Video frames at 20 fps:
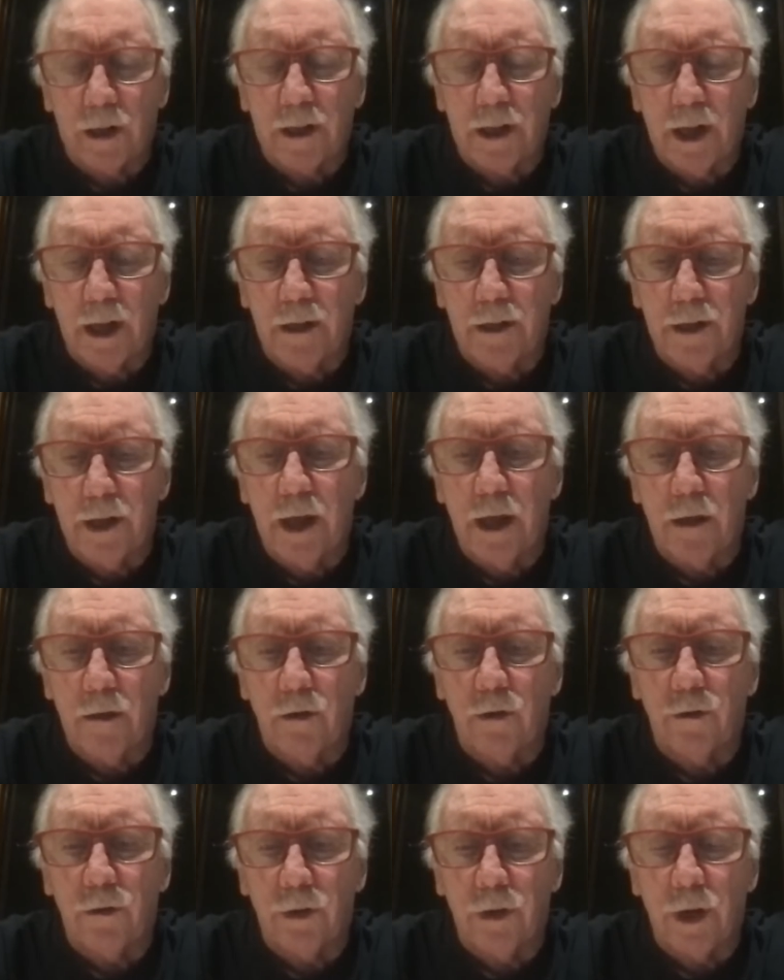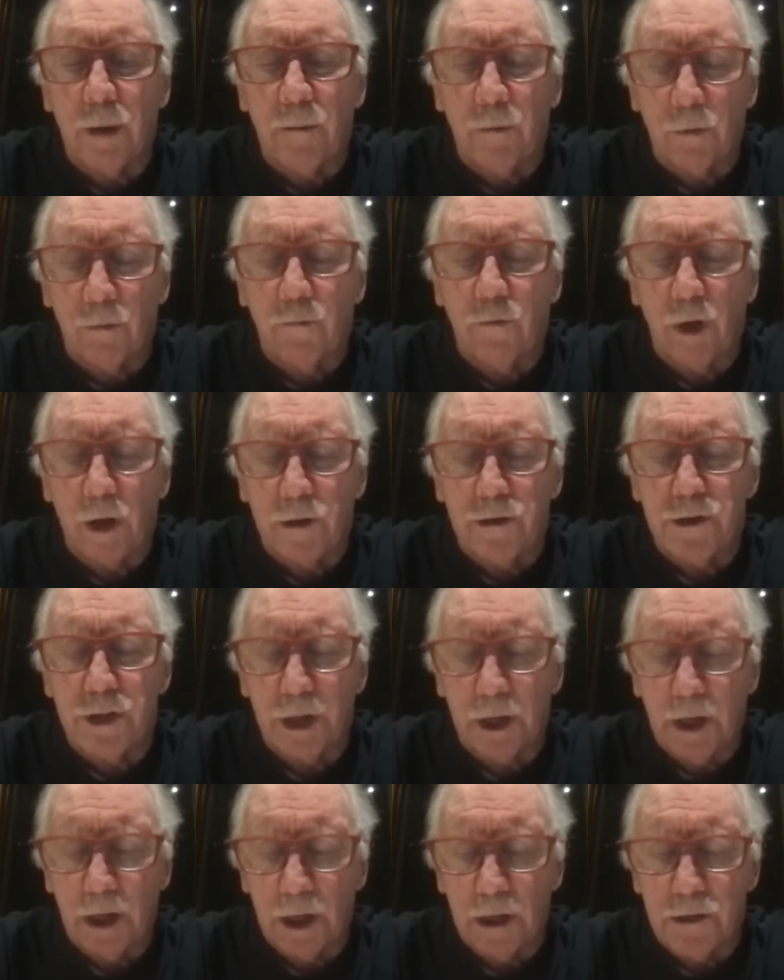and cut down on the number of runs
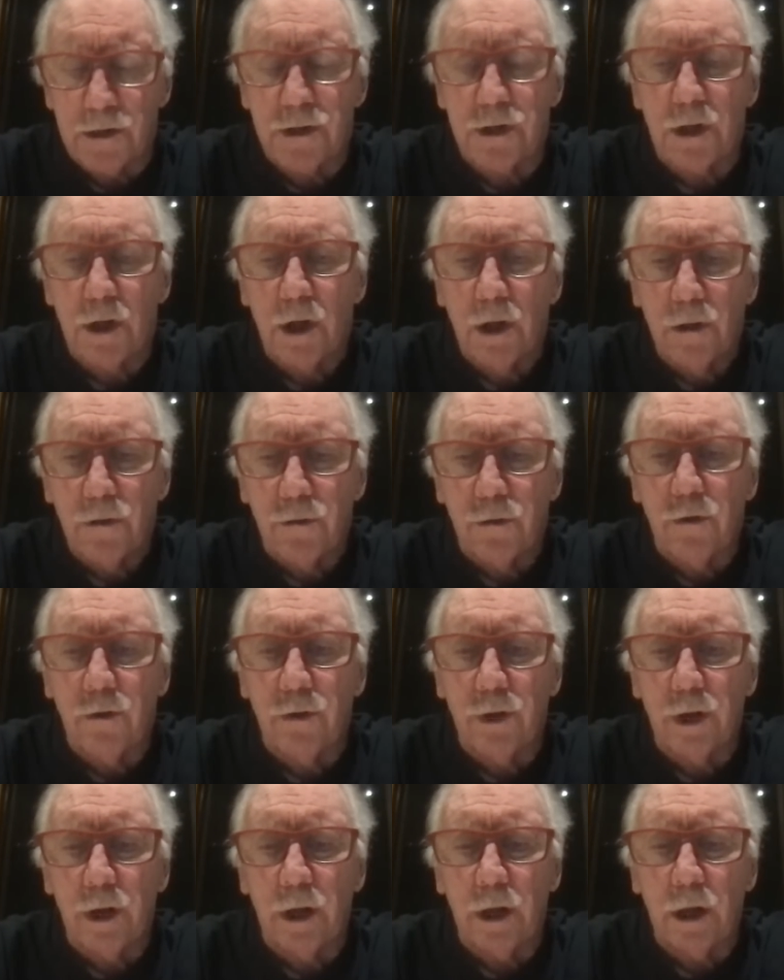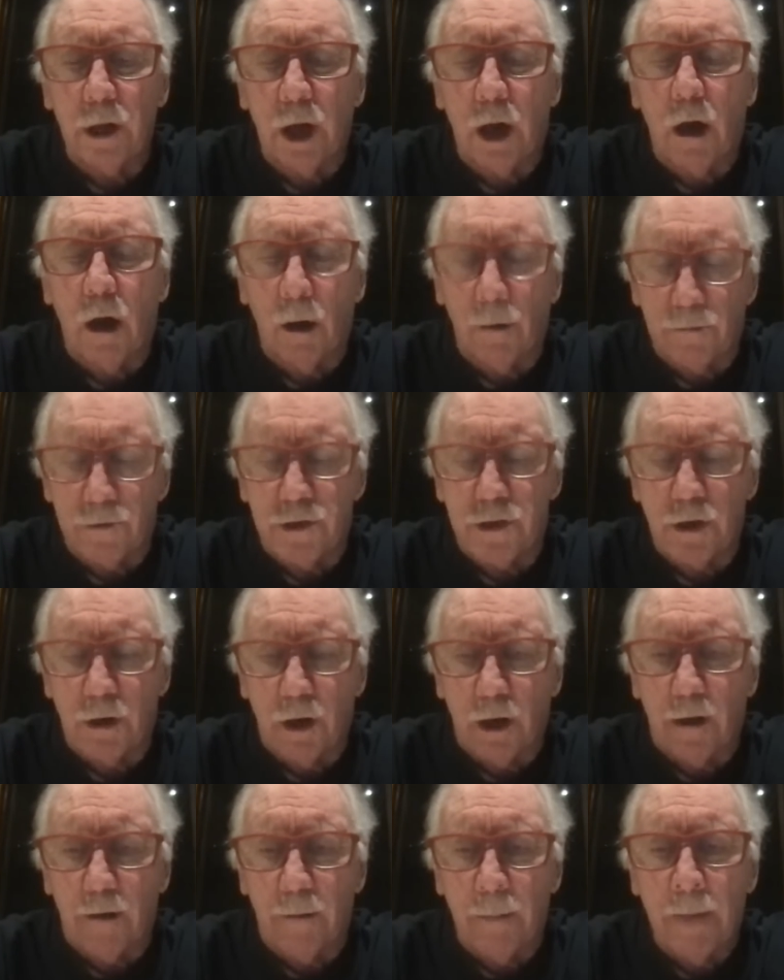he gets through the uh,
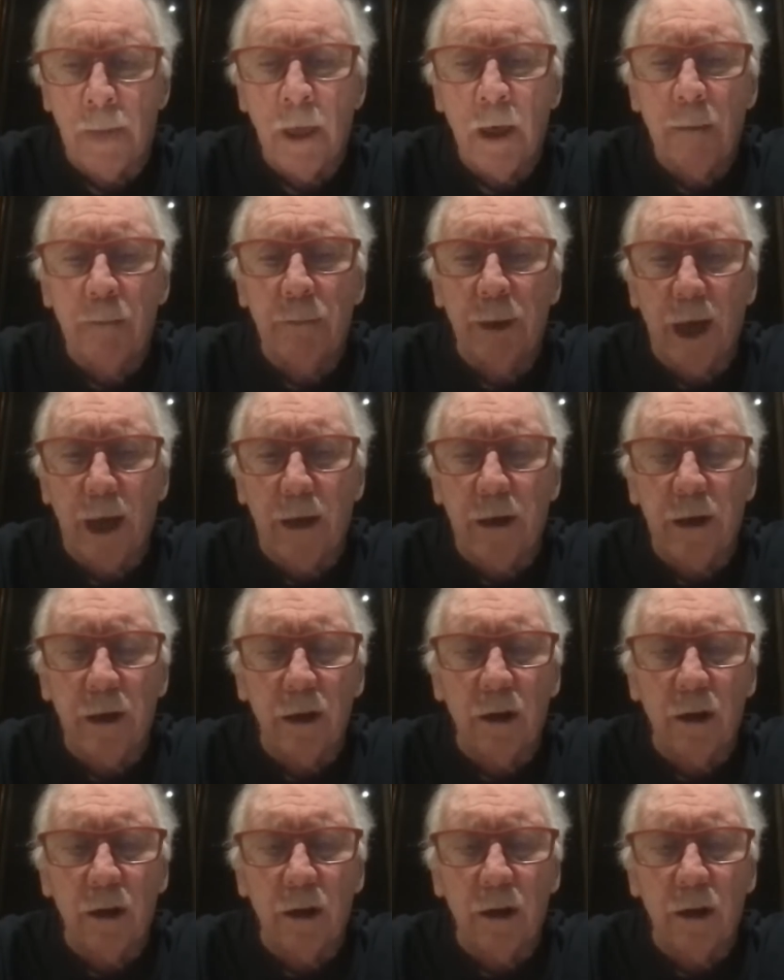offside. But